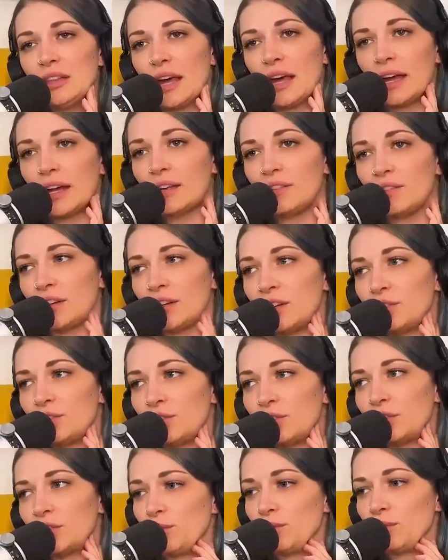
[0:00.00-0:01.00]
that even
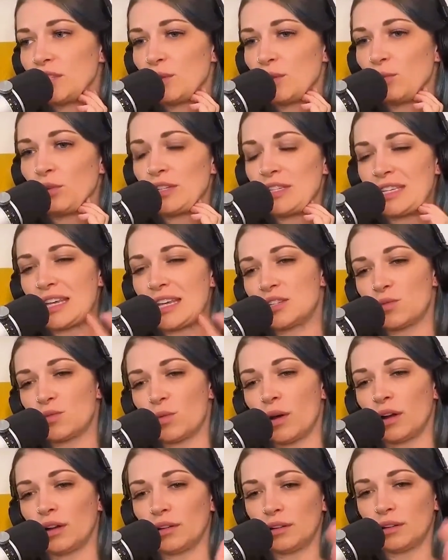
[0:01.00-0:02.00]
if someone says,
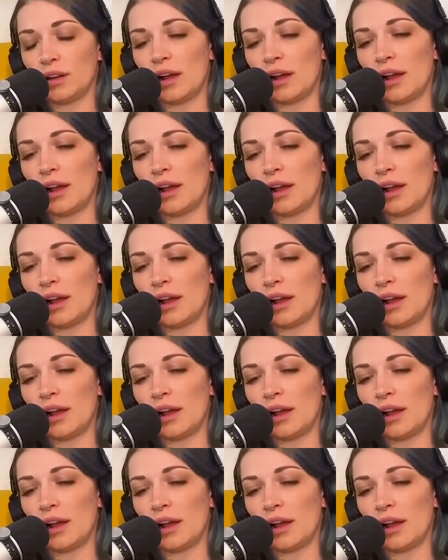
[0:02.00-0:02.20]
"Well,